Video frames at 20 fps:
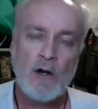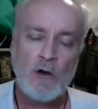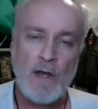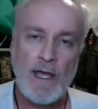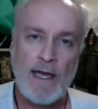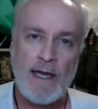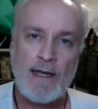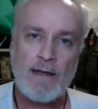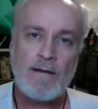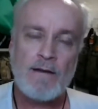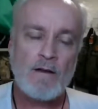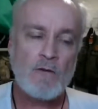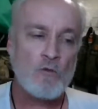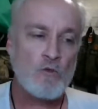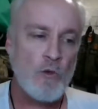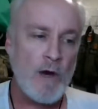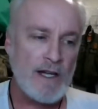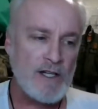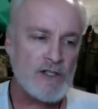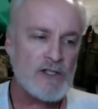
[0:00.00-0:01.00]
Okay,
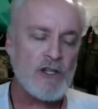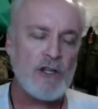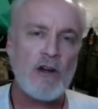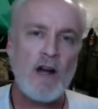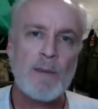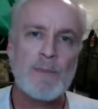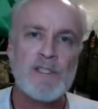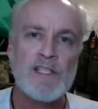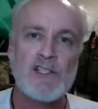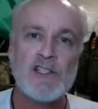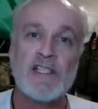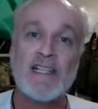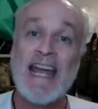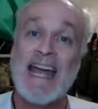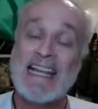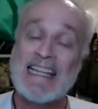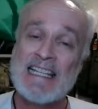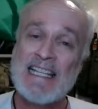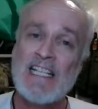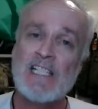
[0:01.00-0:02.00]
register your
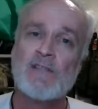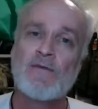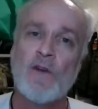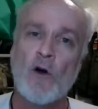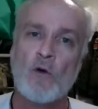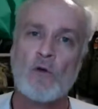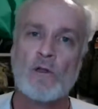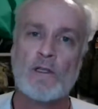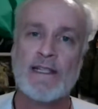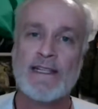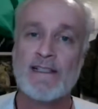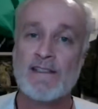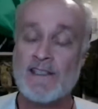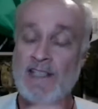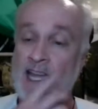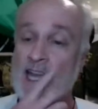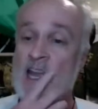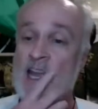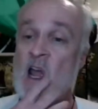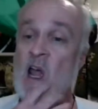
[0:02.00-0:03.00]
opposition at least vocally
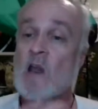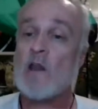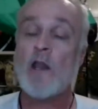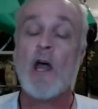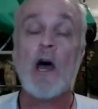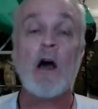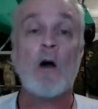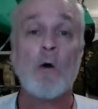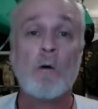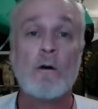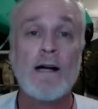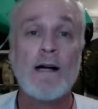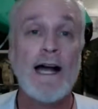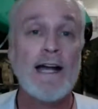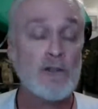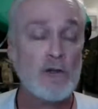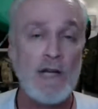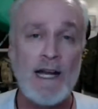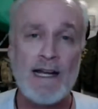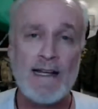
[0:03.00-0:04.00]
and say, "No,
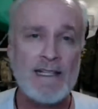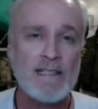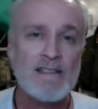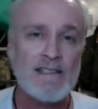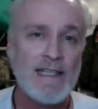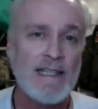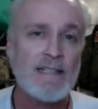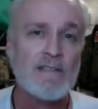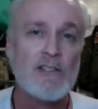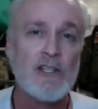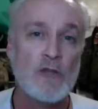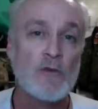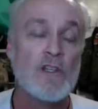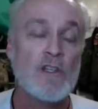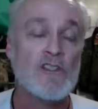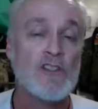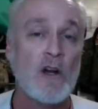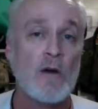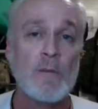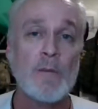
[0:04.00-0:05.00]
I do not consent to you
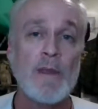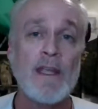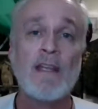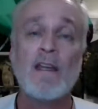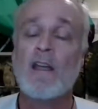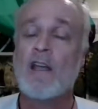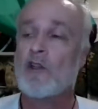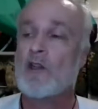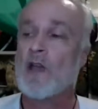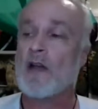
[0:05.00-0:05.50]
disarming me.